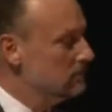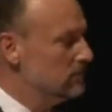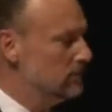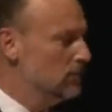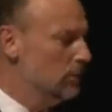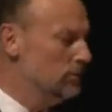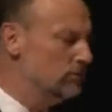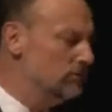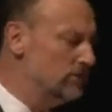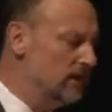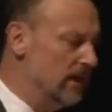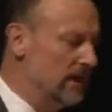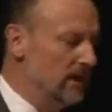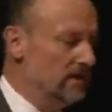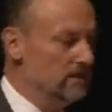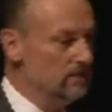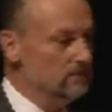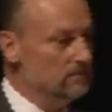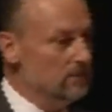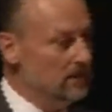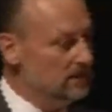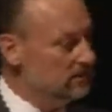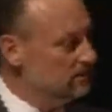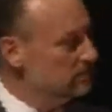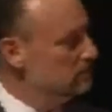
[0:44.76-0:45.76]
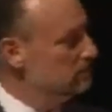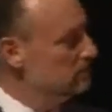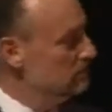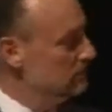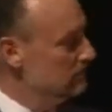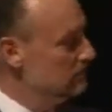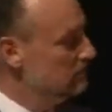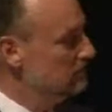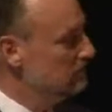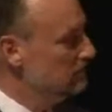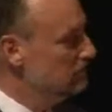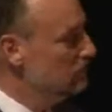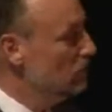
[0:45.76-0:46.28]
Not 10,
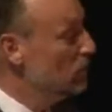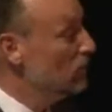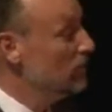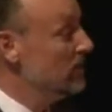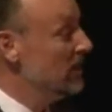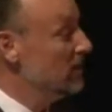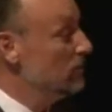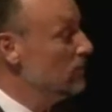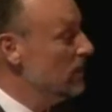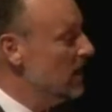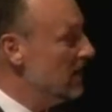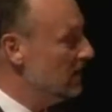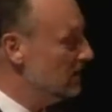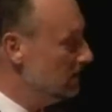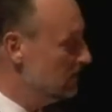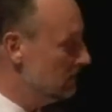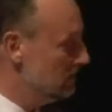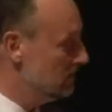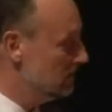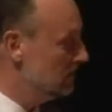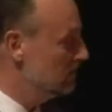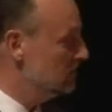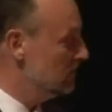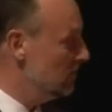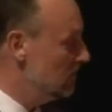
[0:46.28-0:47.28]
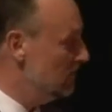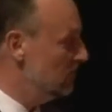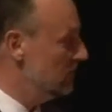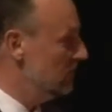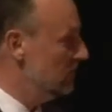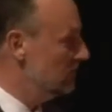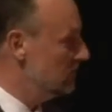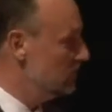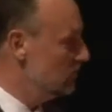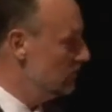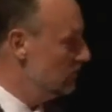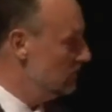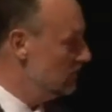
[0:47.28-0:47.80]
but more than one
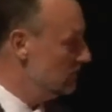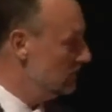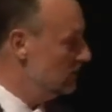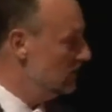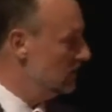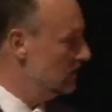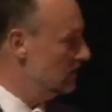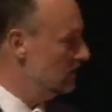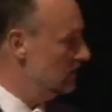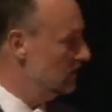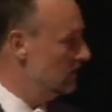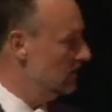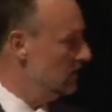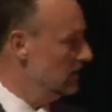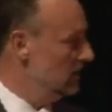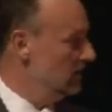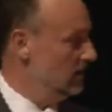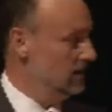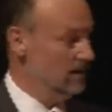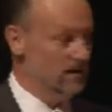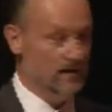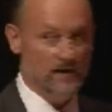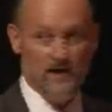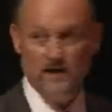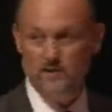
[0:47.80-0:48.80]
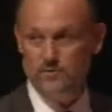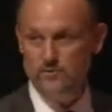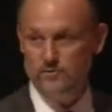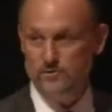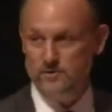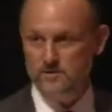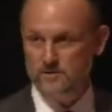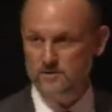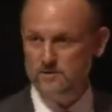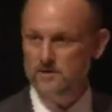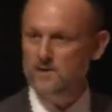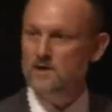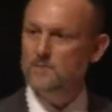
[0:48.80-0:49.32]
different
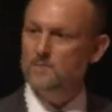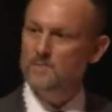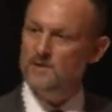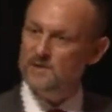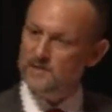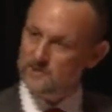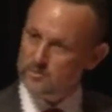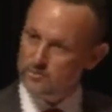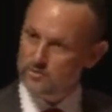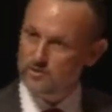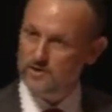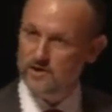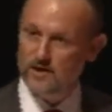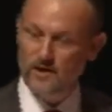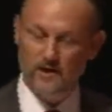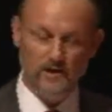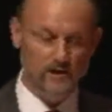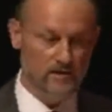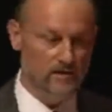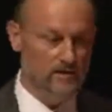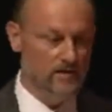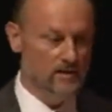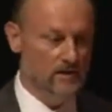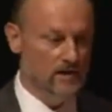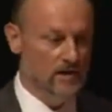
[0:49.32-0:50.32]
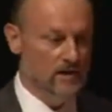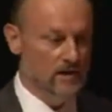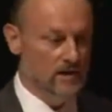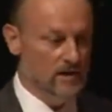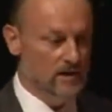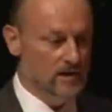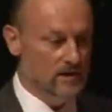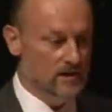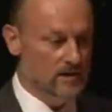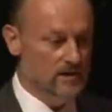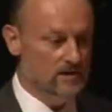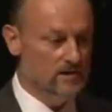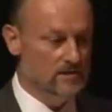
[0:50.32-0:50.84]
answers. But that's okay.
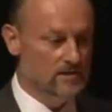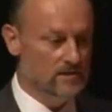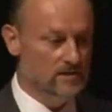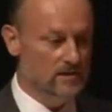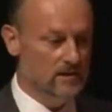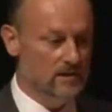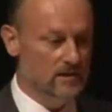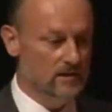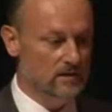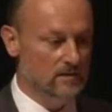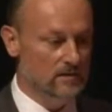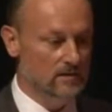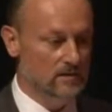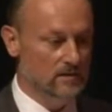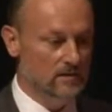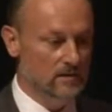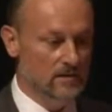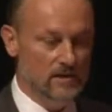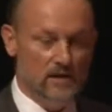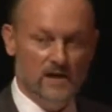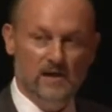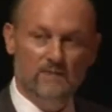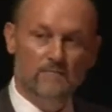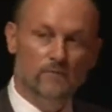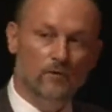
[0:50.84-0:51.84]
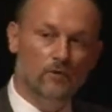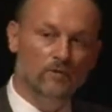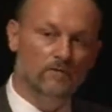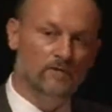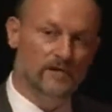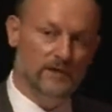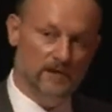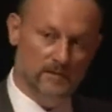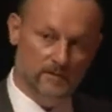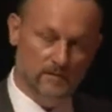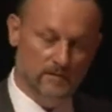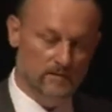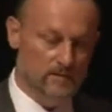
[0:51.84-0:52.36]
It's
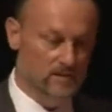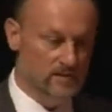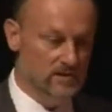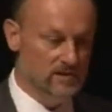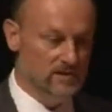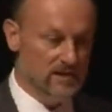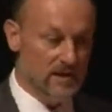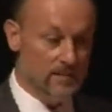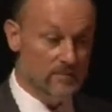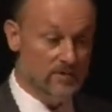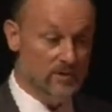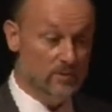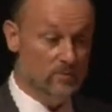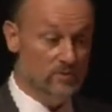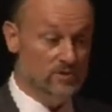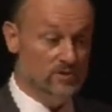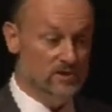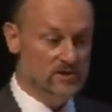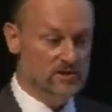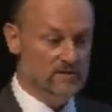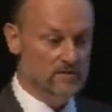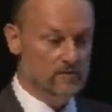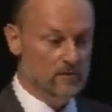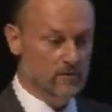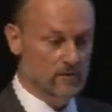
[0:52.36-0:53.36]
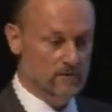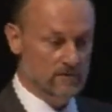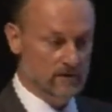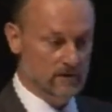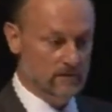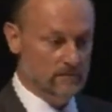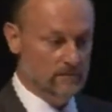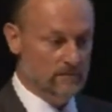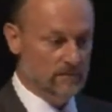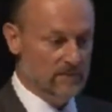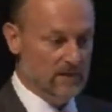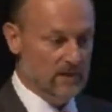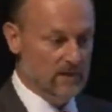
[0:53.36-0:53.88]
evolving. It's something which is evolving.
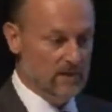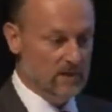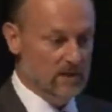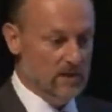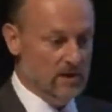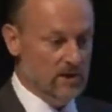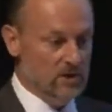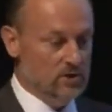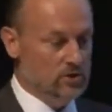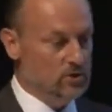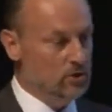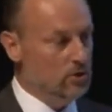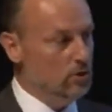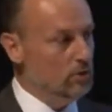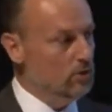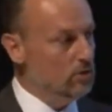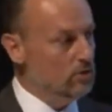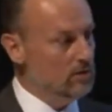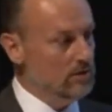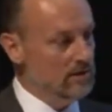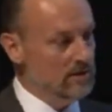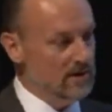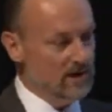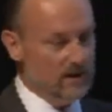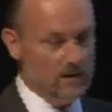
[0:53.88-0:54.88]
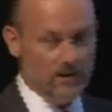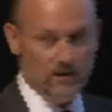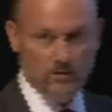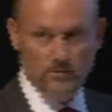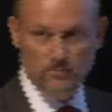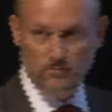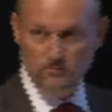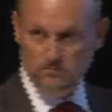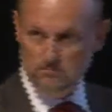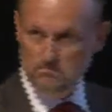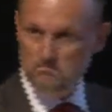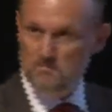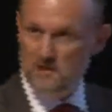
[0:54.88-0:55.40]
So there are
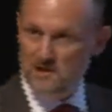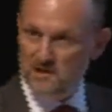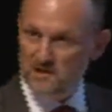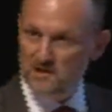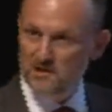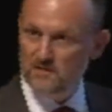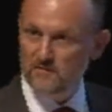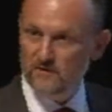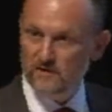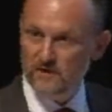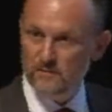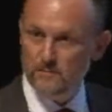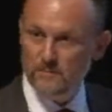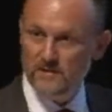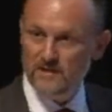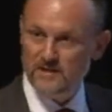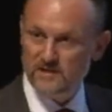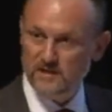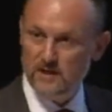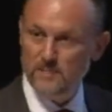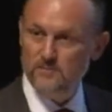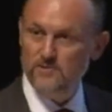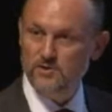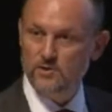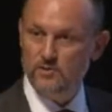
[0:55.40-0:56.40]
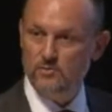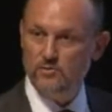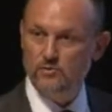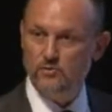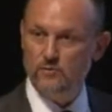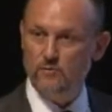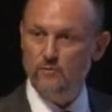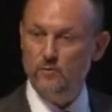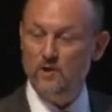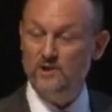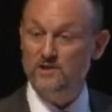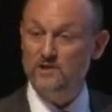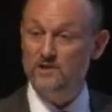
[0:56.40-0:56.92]
many different perceptions
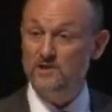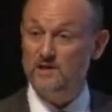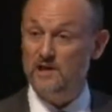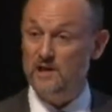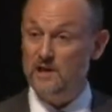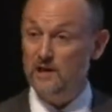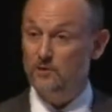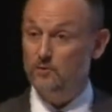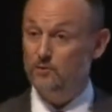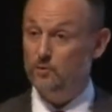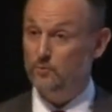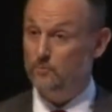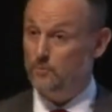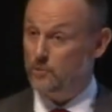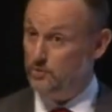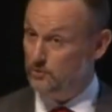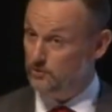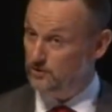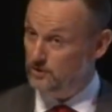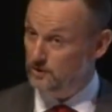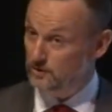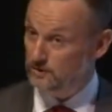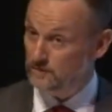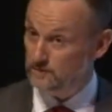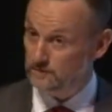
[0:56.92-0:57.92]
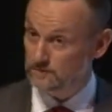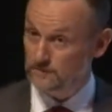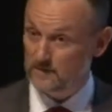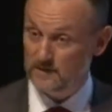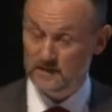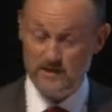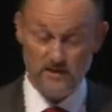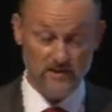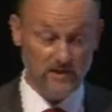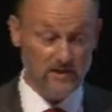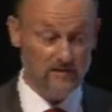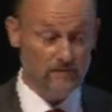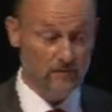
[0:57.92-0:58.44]
of what is cloud computing.
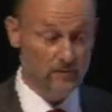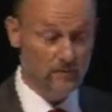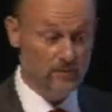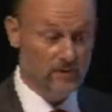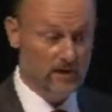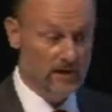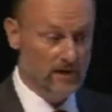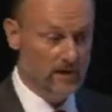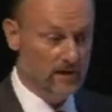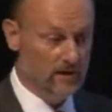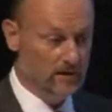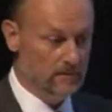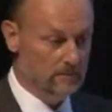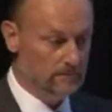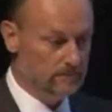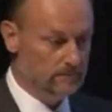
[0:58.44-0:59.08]
Let's start from there.